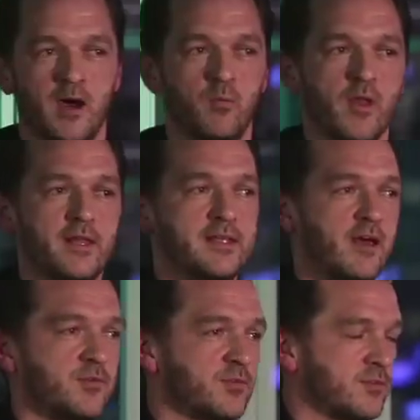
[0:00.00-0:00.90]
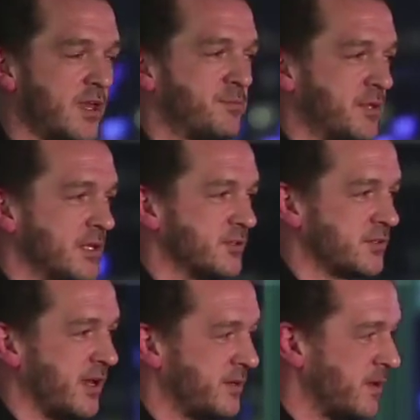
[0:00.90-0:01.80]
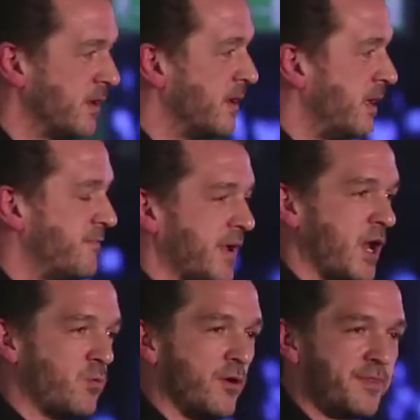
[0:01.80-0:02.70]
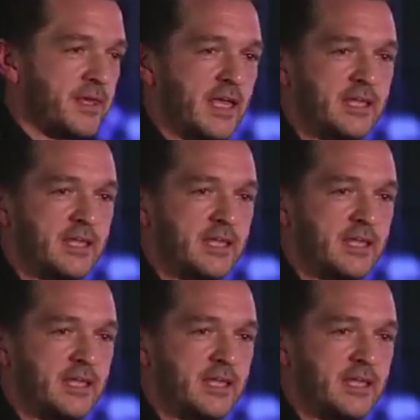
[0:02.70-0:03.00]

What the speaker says: And one of the devs stepped in and said, if you add one thing